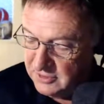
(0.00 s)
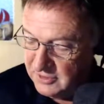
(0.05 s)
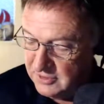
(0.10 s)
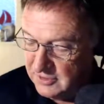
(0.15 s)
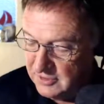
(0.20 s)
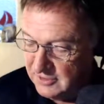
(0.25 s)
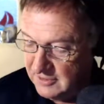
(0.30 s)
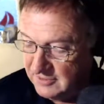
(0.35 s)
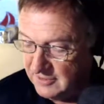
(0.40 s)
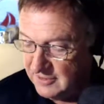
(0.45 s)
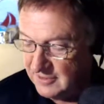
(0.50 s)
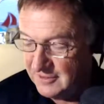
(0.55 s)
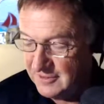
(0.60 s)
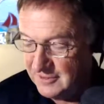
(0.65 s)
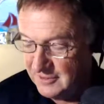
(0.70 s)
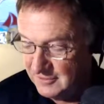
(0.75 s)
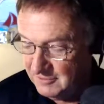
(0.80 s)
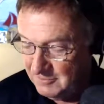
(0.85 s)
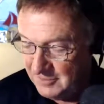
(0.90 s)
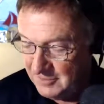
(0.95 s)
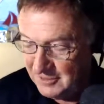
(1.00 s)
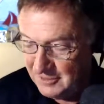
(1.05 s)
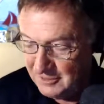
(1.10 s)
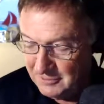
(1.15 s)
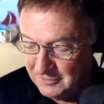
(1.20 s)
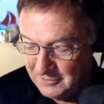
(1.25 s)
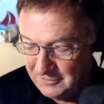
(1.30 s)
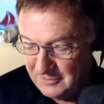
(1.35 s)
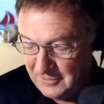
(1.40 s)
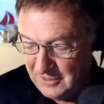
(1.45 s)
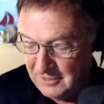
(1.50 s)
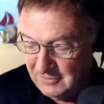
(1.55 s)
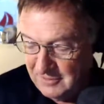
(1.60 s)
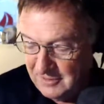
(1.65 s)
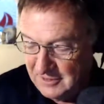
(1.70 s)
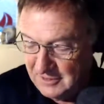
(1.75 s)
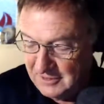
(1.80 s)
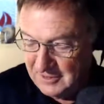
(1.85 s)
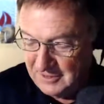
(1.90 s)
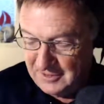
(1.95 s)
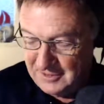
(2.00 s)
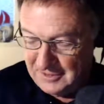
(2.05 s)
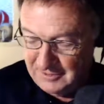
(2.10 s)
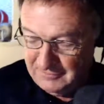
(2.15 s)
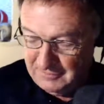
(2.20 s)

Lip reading: I got it, my old favourite Carve